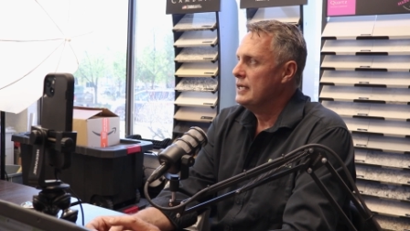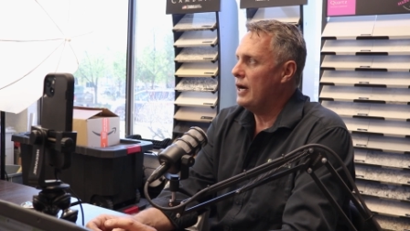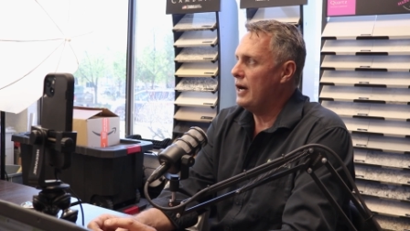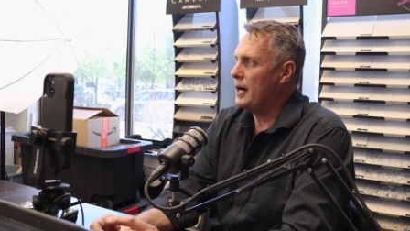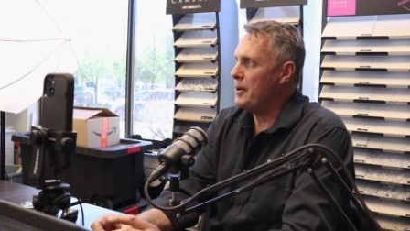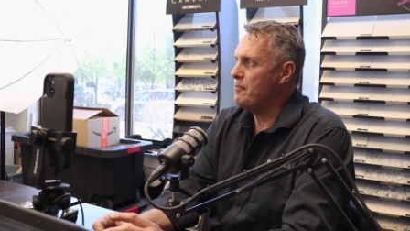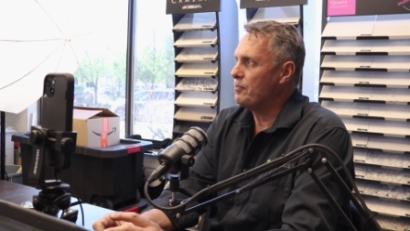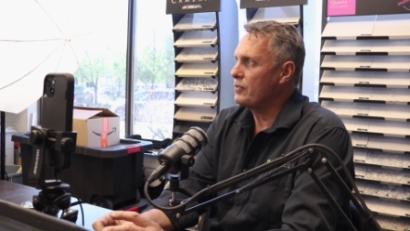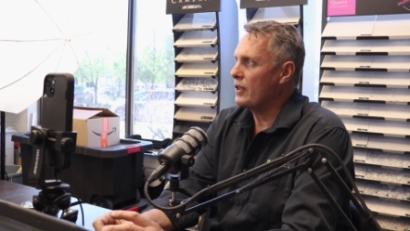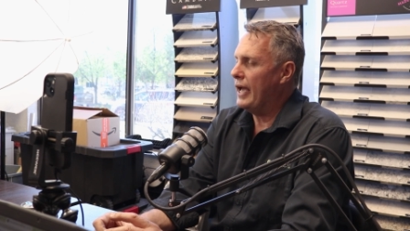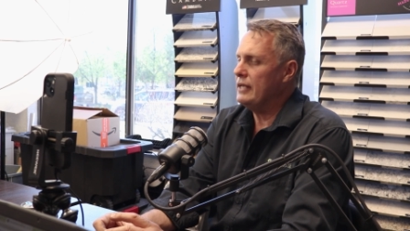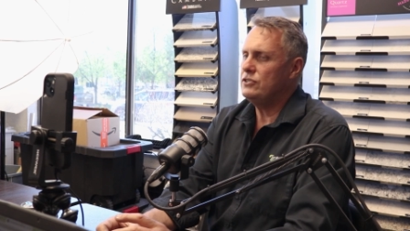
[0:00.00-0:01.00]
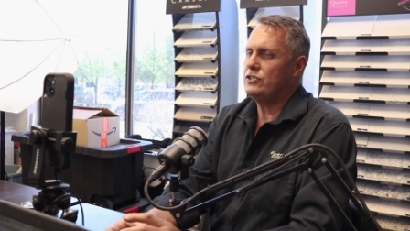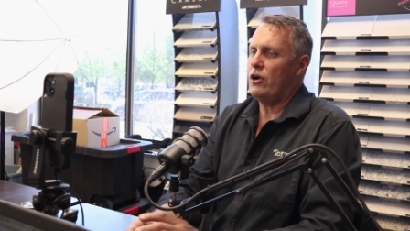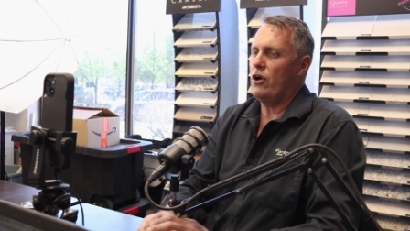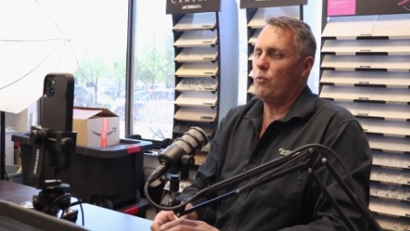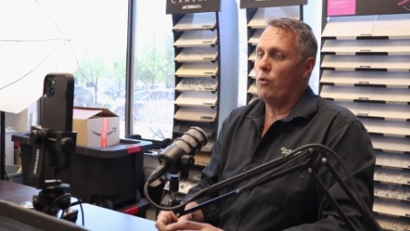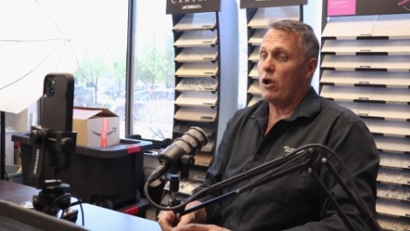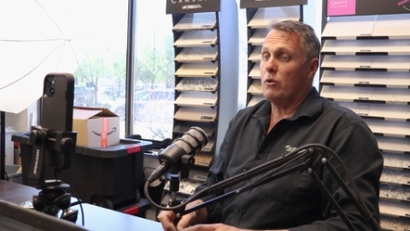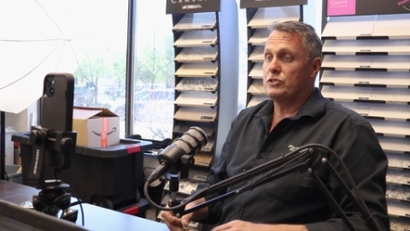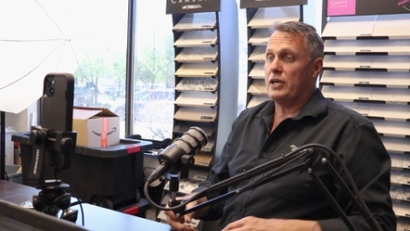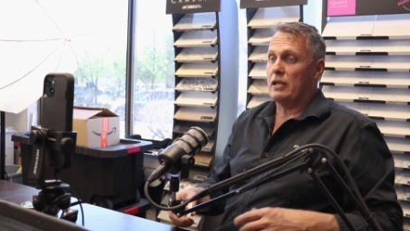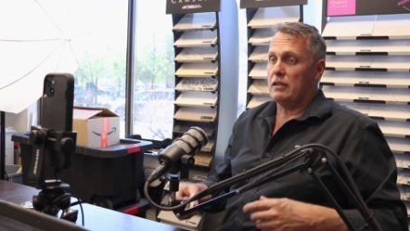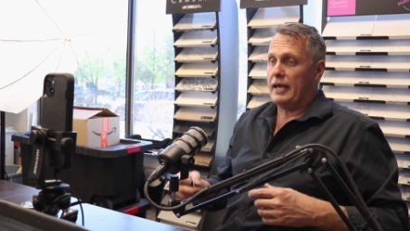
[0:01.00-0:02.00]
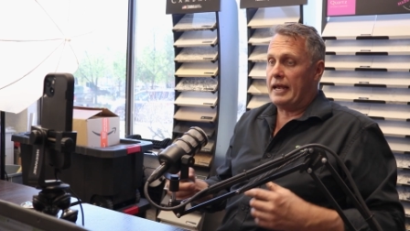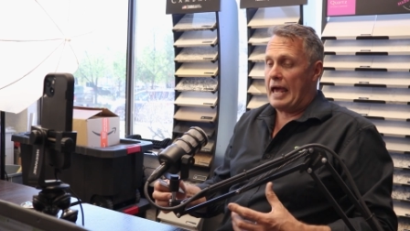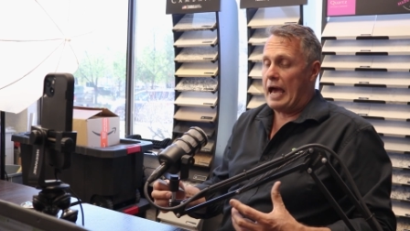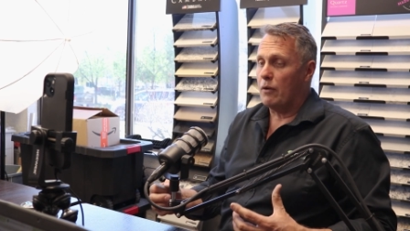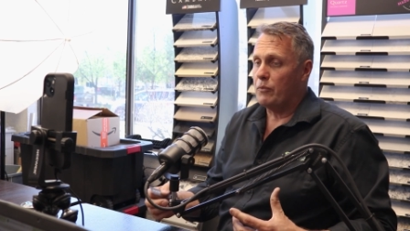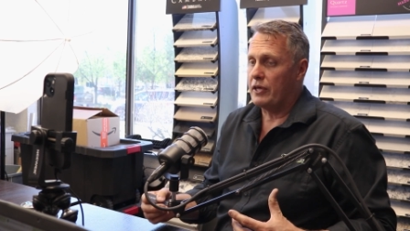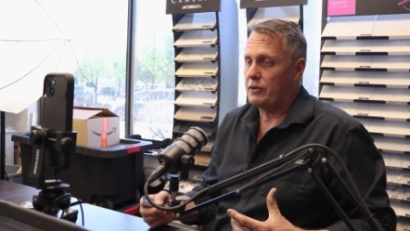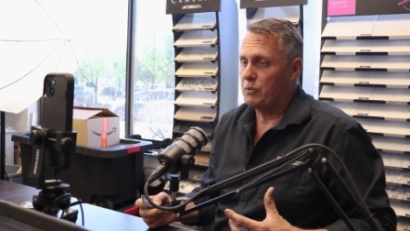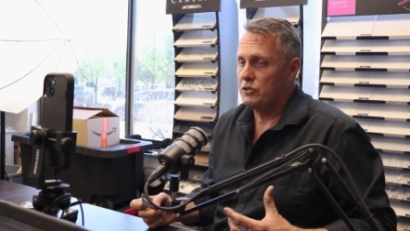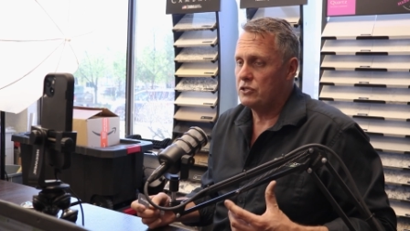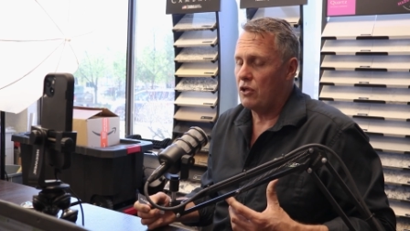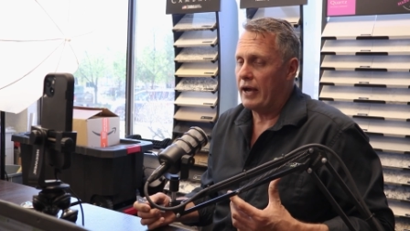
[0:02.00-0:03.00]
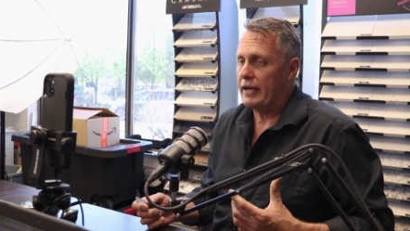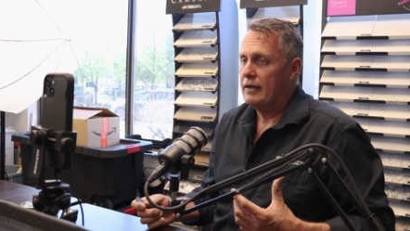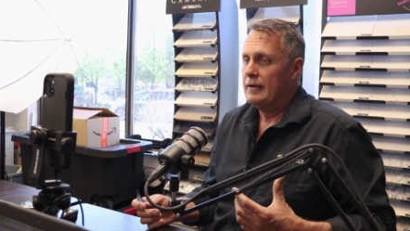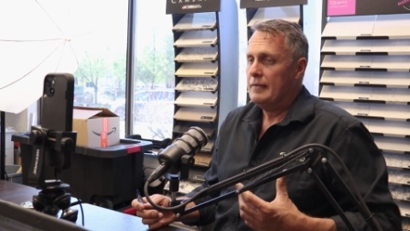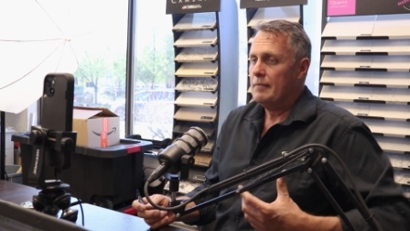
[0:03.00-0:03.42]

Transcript: Um, and so what I was going to lead out with was like,